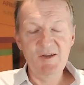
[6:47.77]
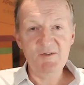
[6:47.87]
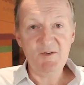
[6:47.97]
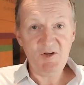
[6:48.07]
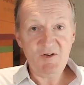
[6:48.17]

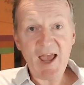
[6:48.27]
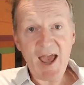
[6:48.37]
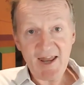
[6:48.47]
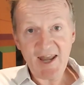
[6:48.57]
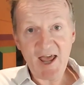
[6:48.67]
So you
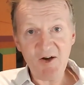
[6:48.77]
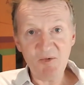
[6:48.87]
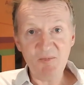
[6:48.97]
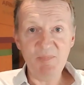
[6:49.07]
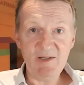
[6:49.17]
can
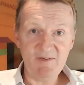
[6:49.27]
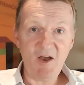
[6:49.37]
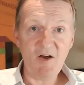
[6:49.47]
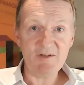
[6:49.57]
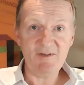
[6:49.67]
now be
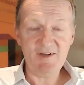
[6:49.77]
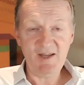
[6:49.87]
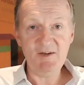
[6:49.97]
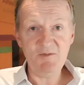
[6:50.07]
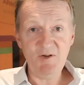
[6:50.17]
targeted,
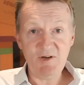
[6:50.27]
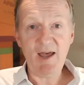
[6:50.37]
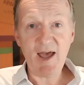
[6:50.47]
interviewed,